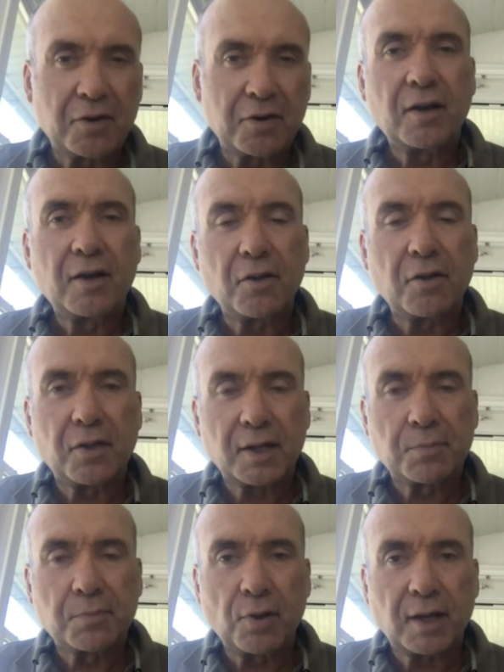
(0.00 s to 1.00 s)
other
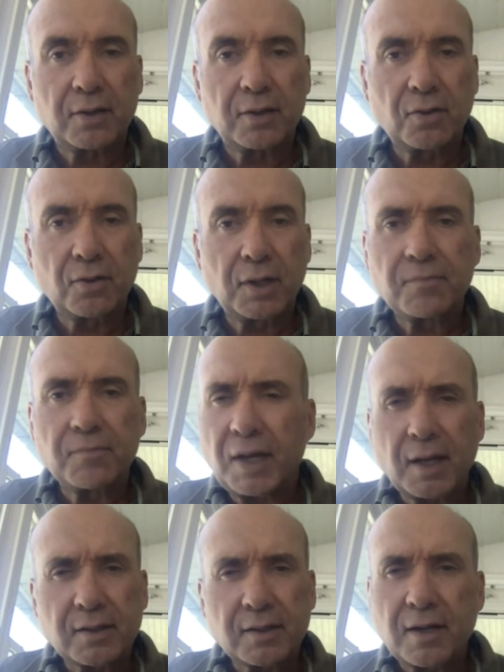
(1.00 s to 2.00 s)
things playing into it,
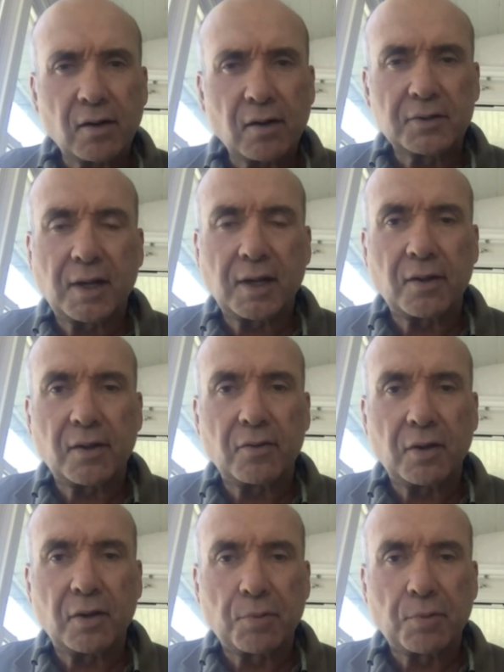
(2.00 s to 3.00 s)
and that's not altogether
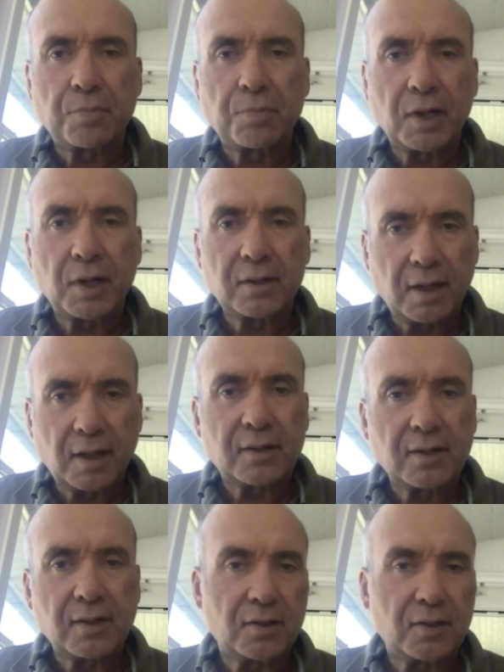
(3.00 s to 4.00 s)
inappropriate. It,
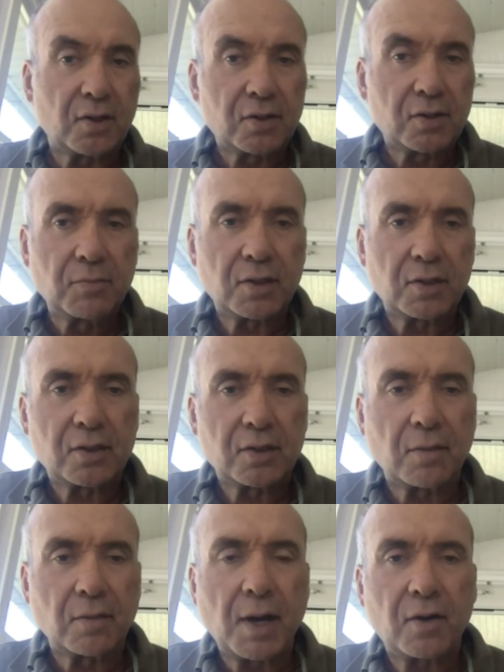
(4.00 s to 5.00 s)
it's just it's
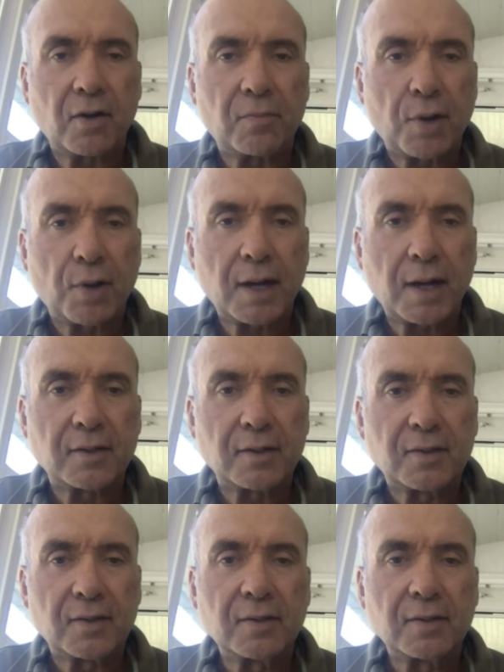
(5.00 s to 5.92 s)
just a matter of practice.